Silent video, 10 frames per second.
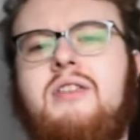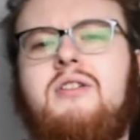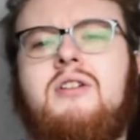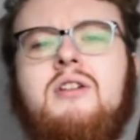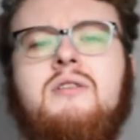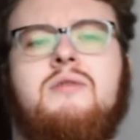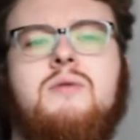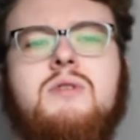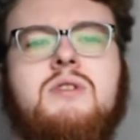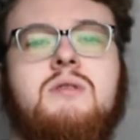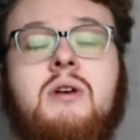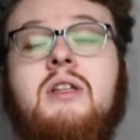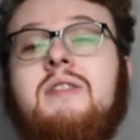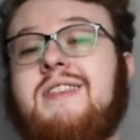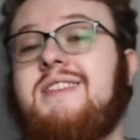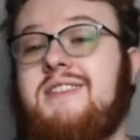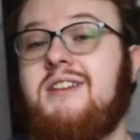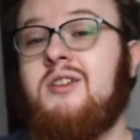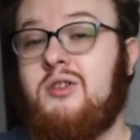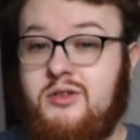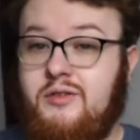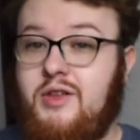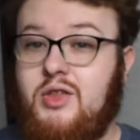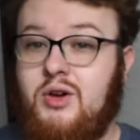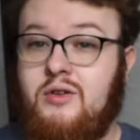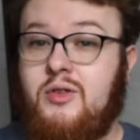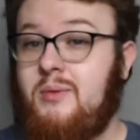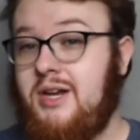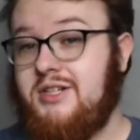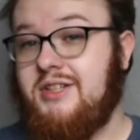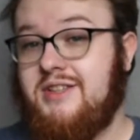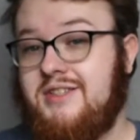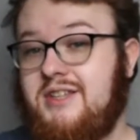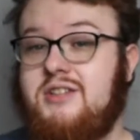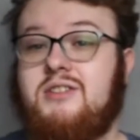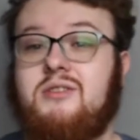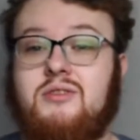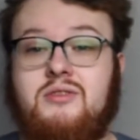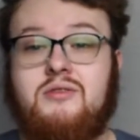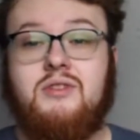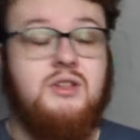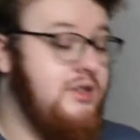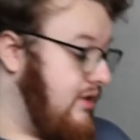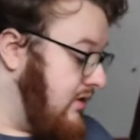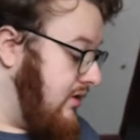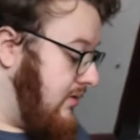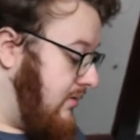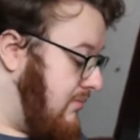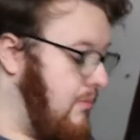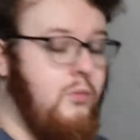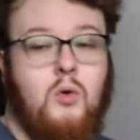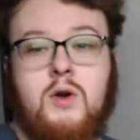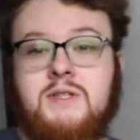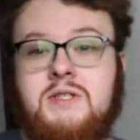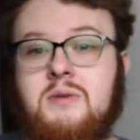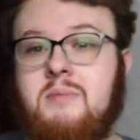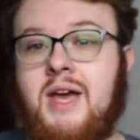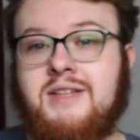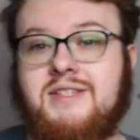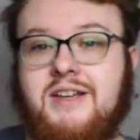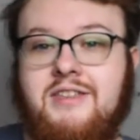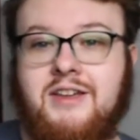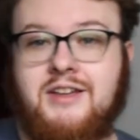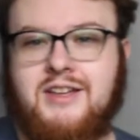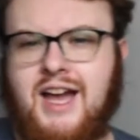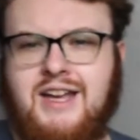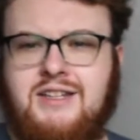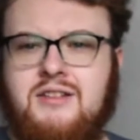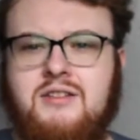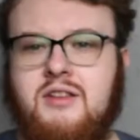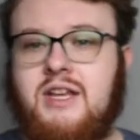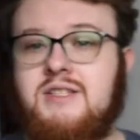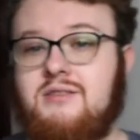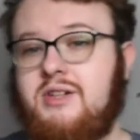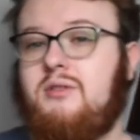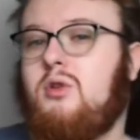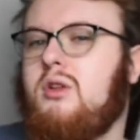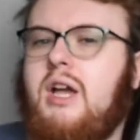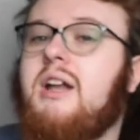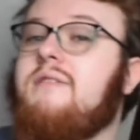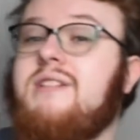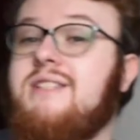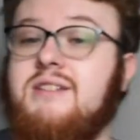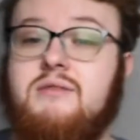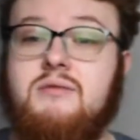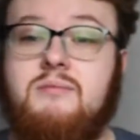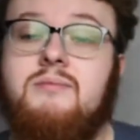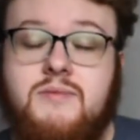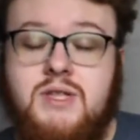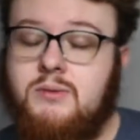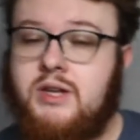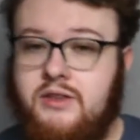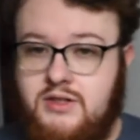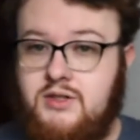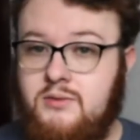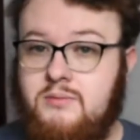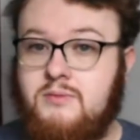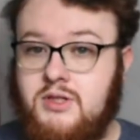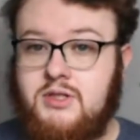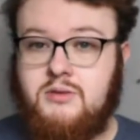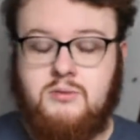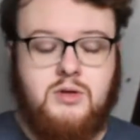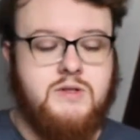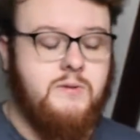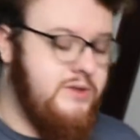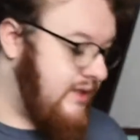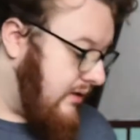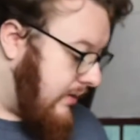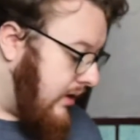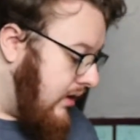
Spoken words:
I thought of was, well, this isn't in order of I thought of them, actually. This is actually order of worst to best, I think, kinda. The last 3 are all kind of decent. So we'll get the two worst ones out of the way.